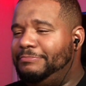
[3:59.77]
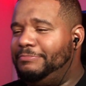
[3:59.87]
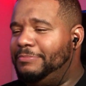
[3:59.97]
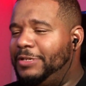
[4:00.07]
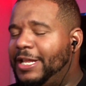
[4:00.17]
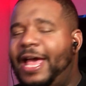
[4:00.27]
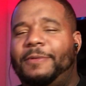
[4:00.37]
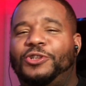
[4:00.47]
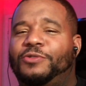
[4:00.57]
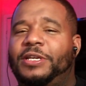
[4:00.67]

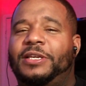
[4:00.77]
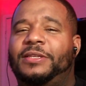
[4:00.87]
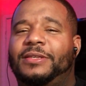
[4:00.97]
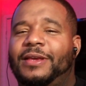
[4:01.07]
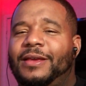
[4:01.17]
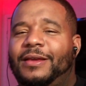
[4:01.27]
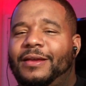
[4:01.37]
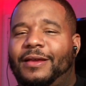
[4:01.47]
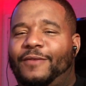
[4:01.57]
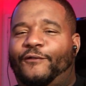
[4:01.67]
climbing trees
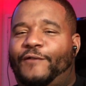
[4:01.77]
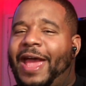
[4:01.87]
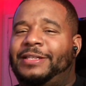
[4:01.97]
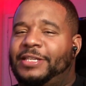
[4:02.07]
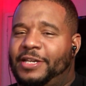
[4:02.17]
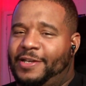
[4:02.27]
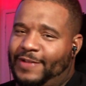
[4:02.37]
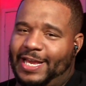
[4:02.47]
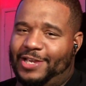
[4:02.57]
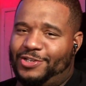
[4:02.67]
faster than the
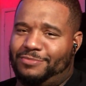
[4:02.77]
Flash.